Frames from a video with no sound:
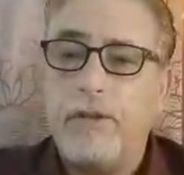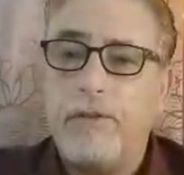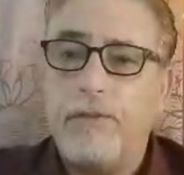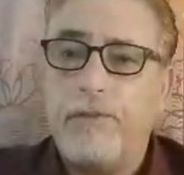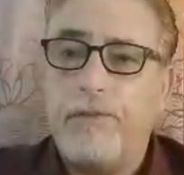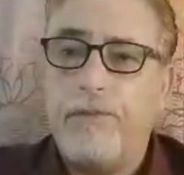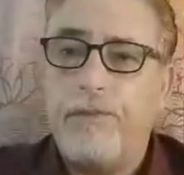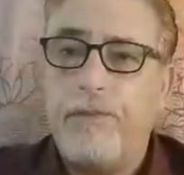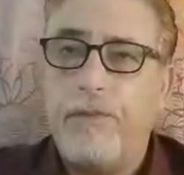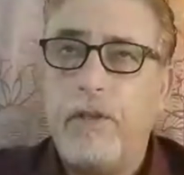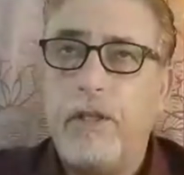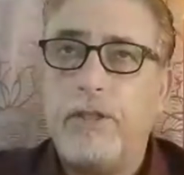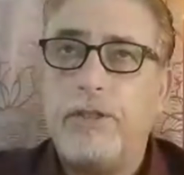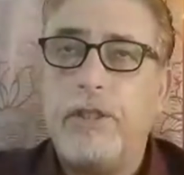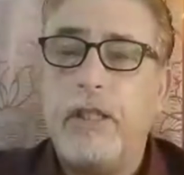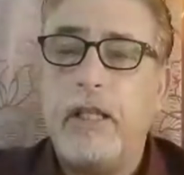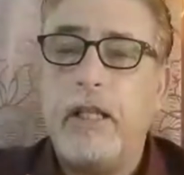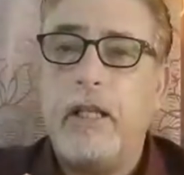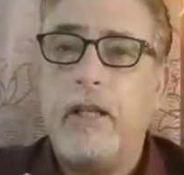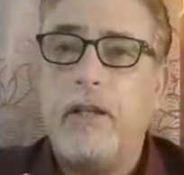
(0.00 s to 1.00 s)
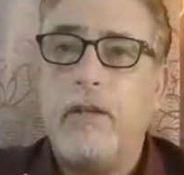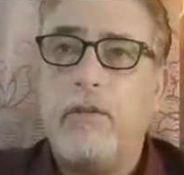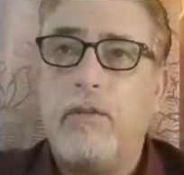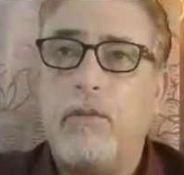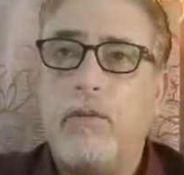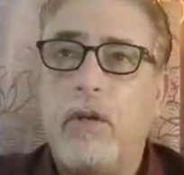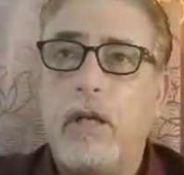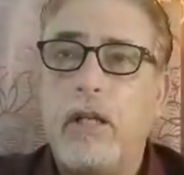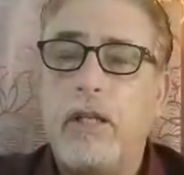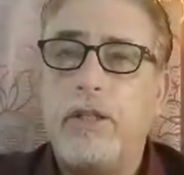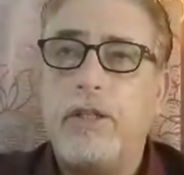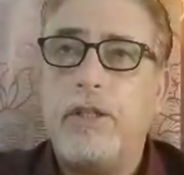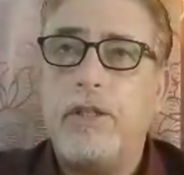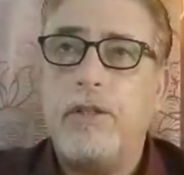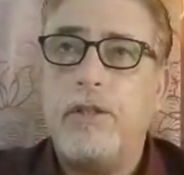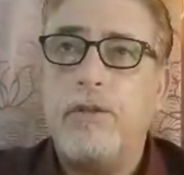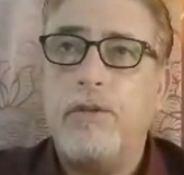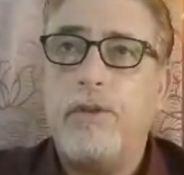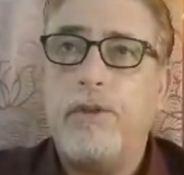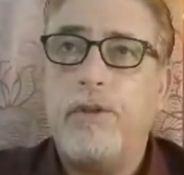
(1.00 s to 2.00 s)
let's see, 1,
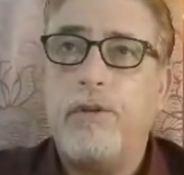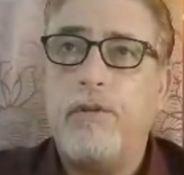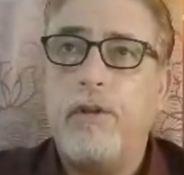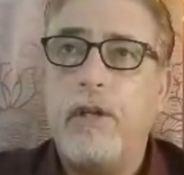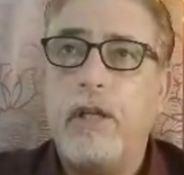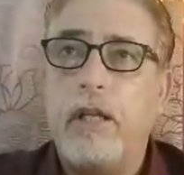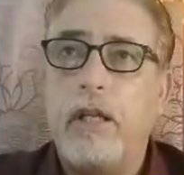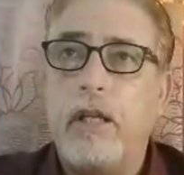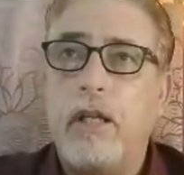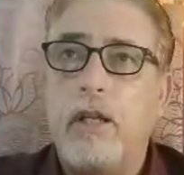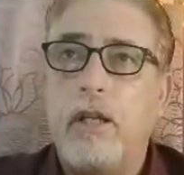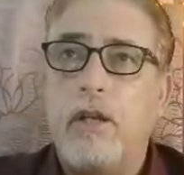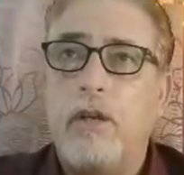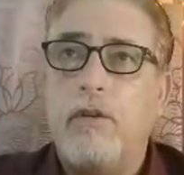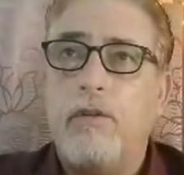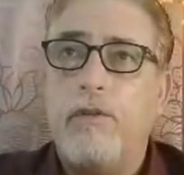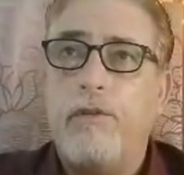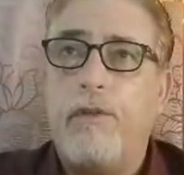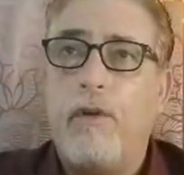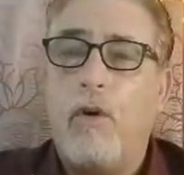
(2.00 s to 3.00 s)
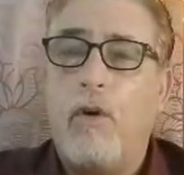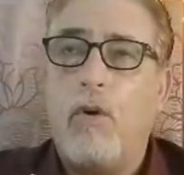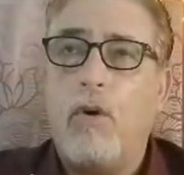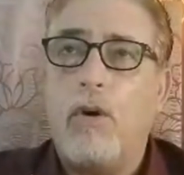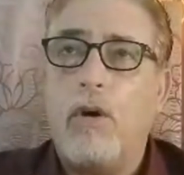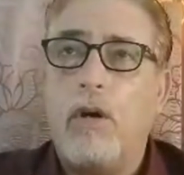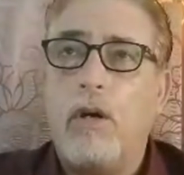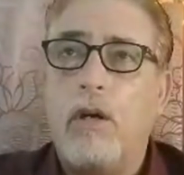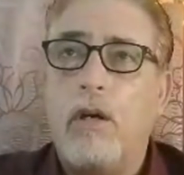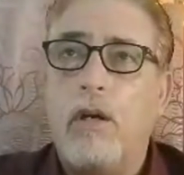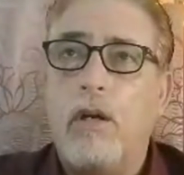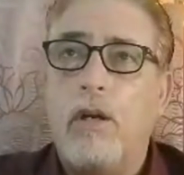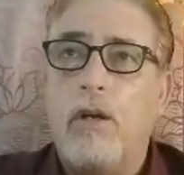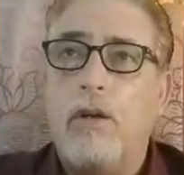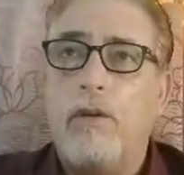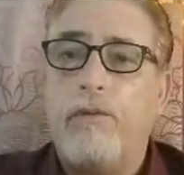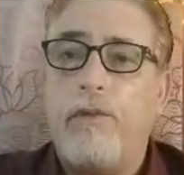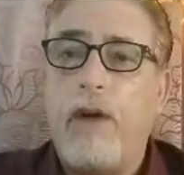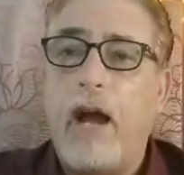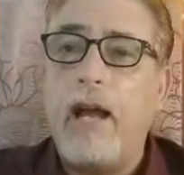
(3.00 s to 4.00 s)
2, 3, 4,
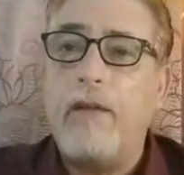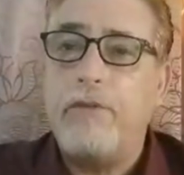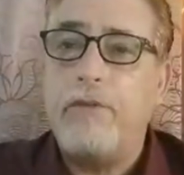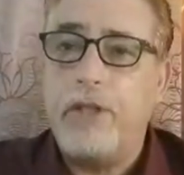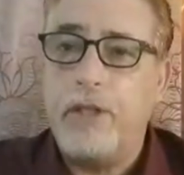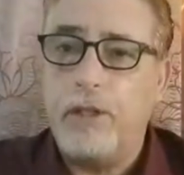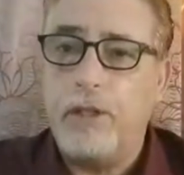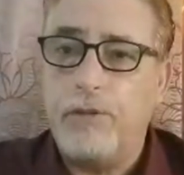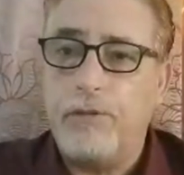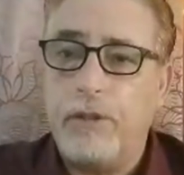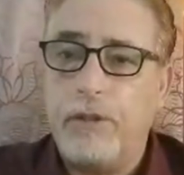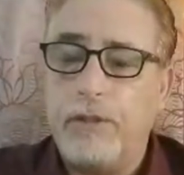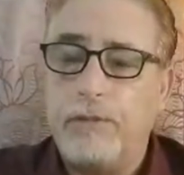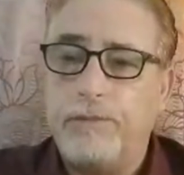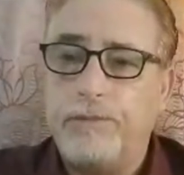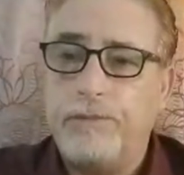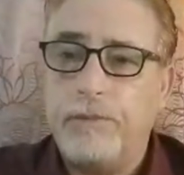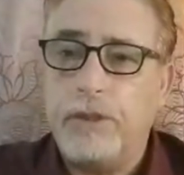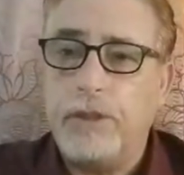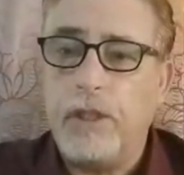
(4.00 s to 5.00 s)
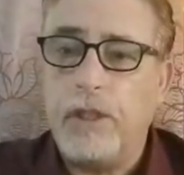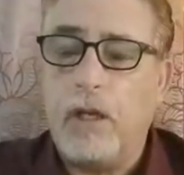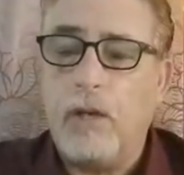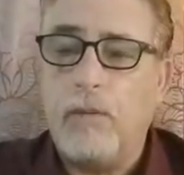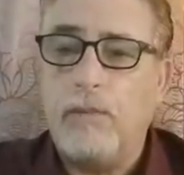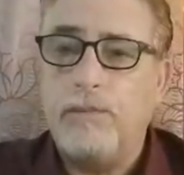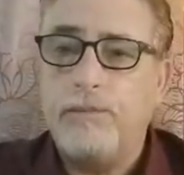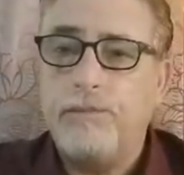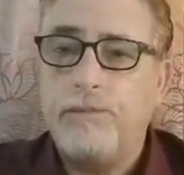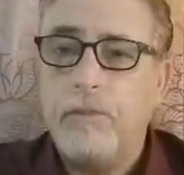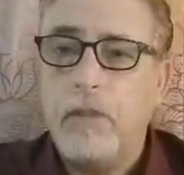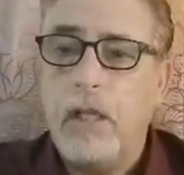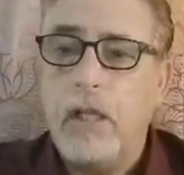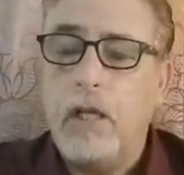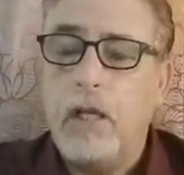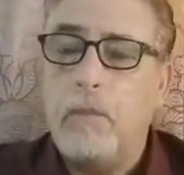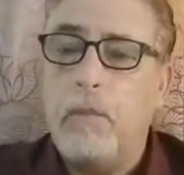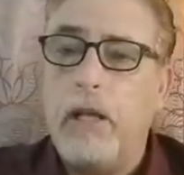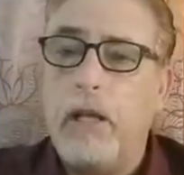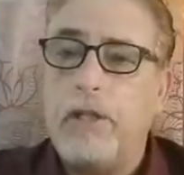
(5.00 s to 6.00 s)
5 children. So,
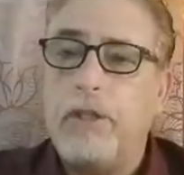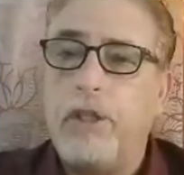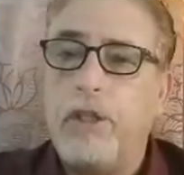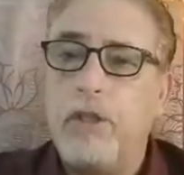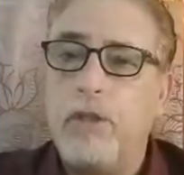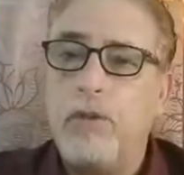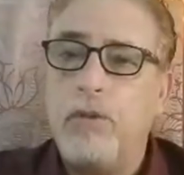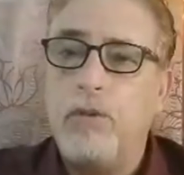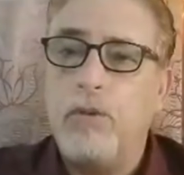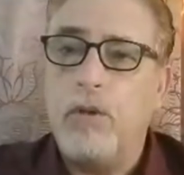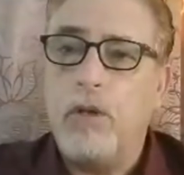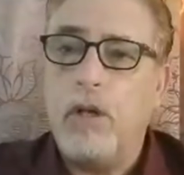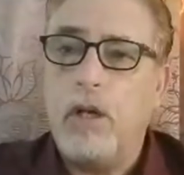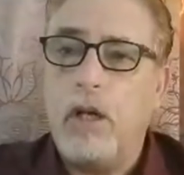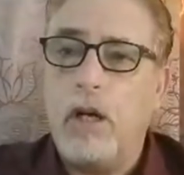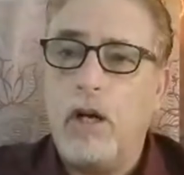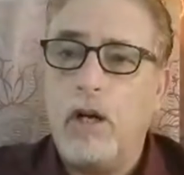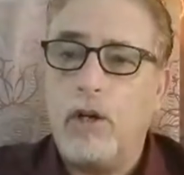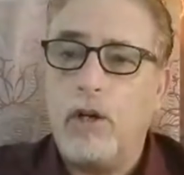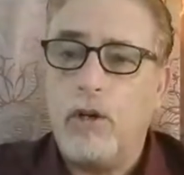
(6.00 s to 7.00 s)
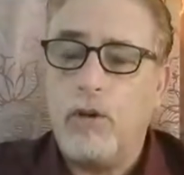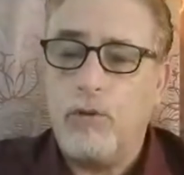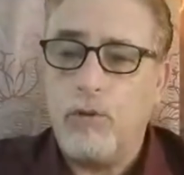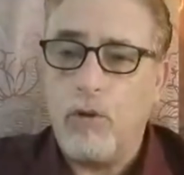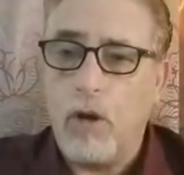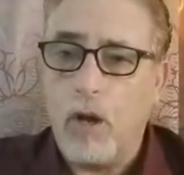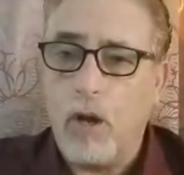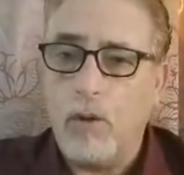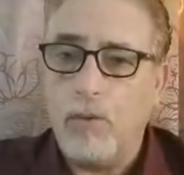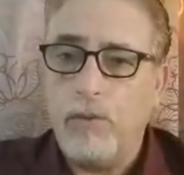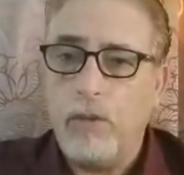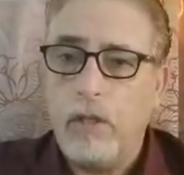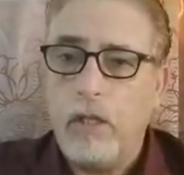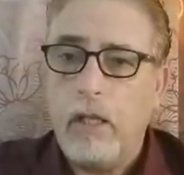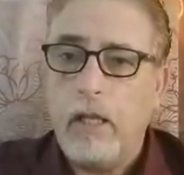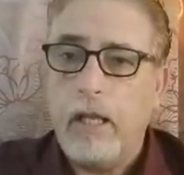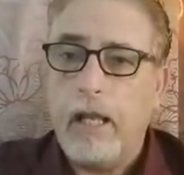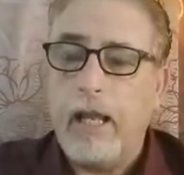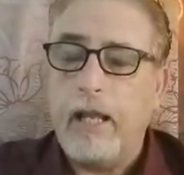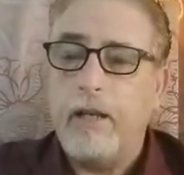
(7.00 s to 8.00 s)
but 2 are grown,
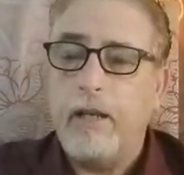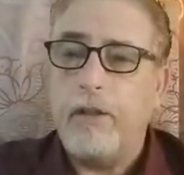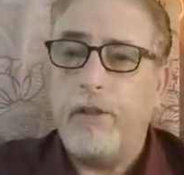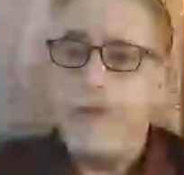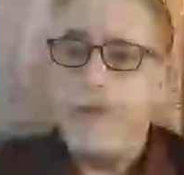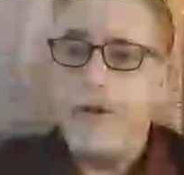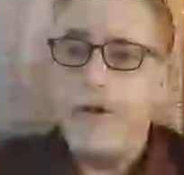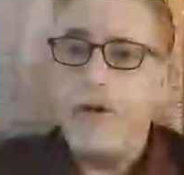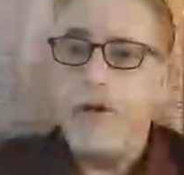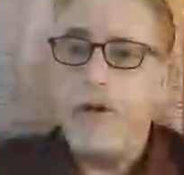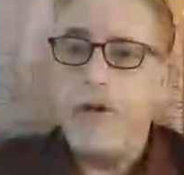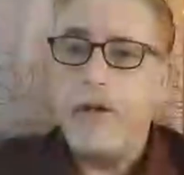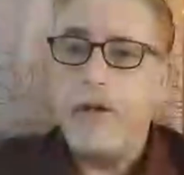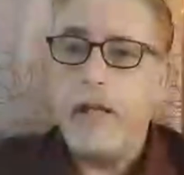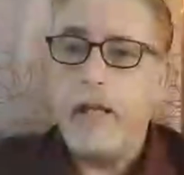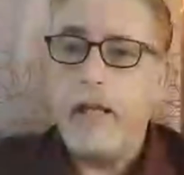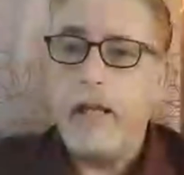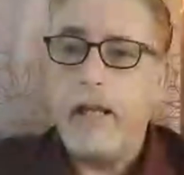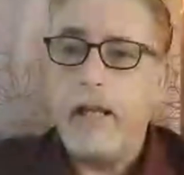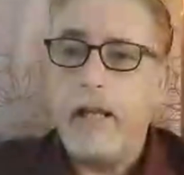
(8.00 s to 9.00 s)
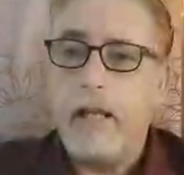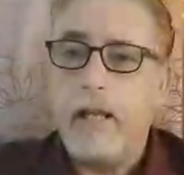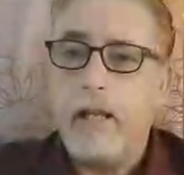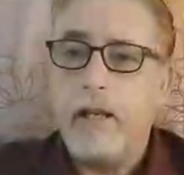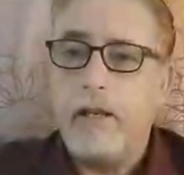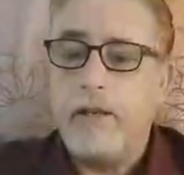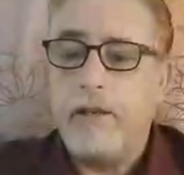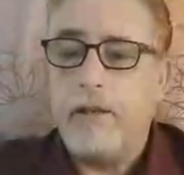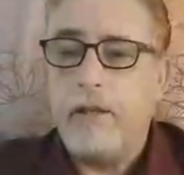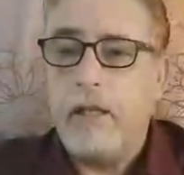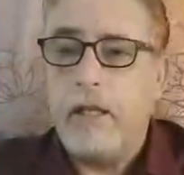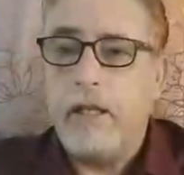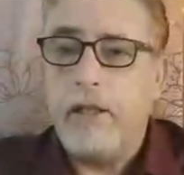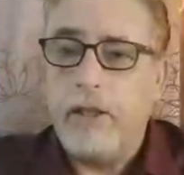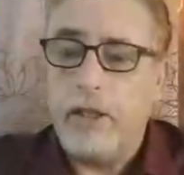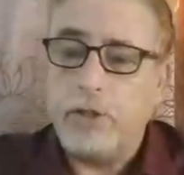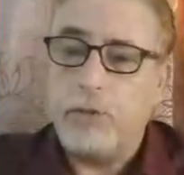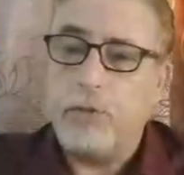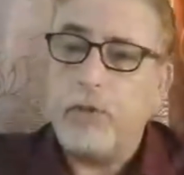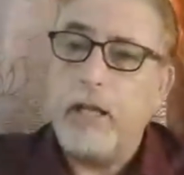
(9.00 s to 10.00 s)
and the third, and
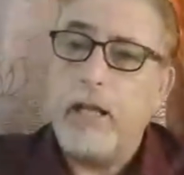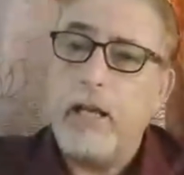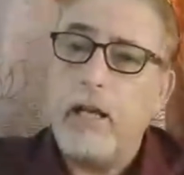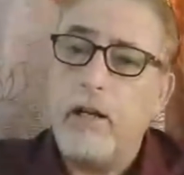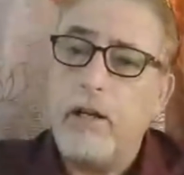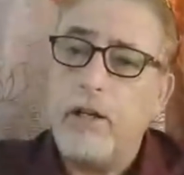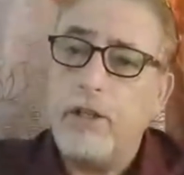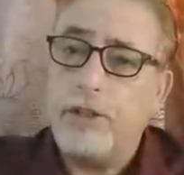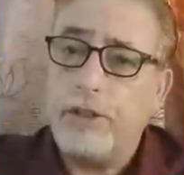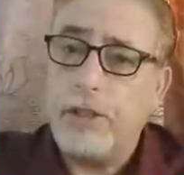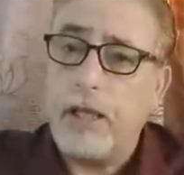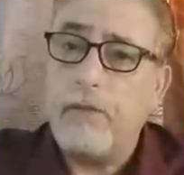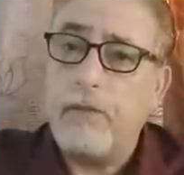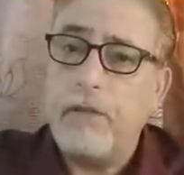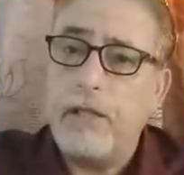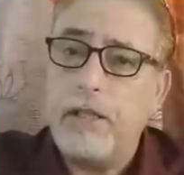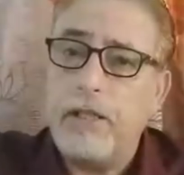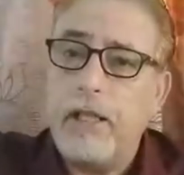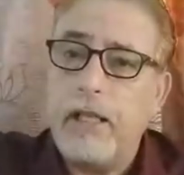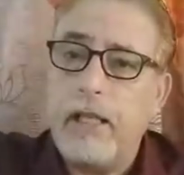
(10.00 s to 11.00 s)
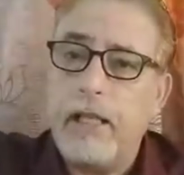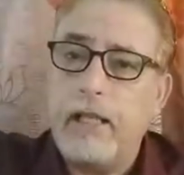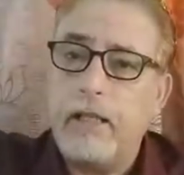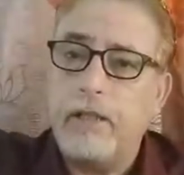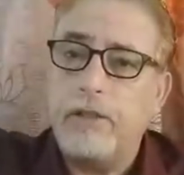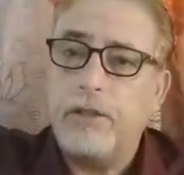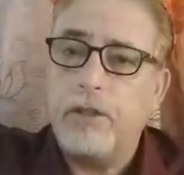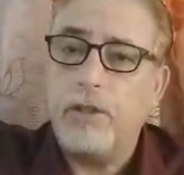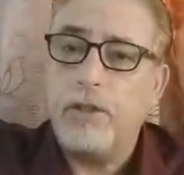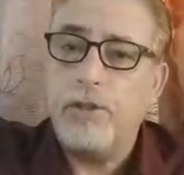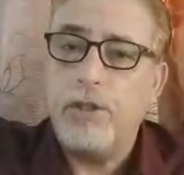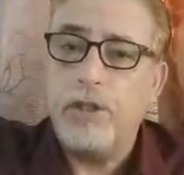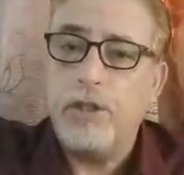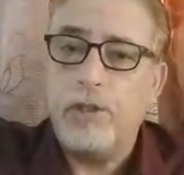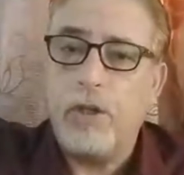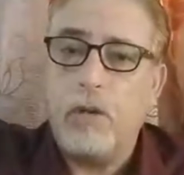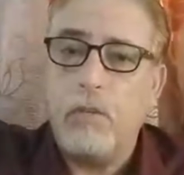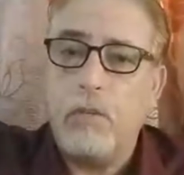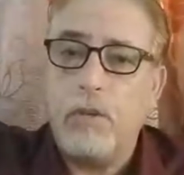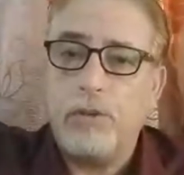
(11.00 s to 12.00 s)
this one here is 17, so
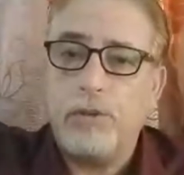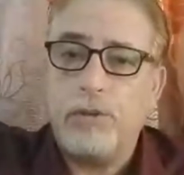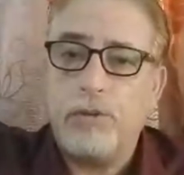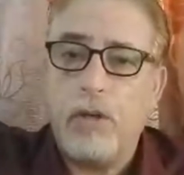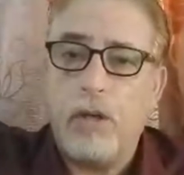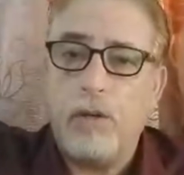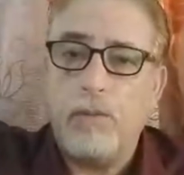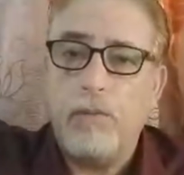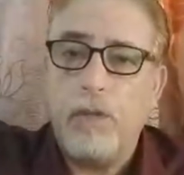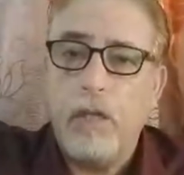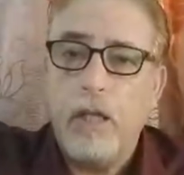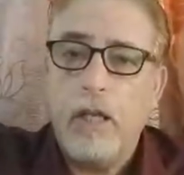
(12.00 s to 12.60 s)
she's almost grown.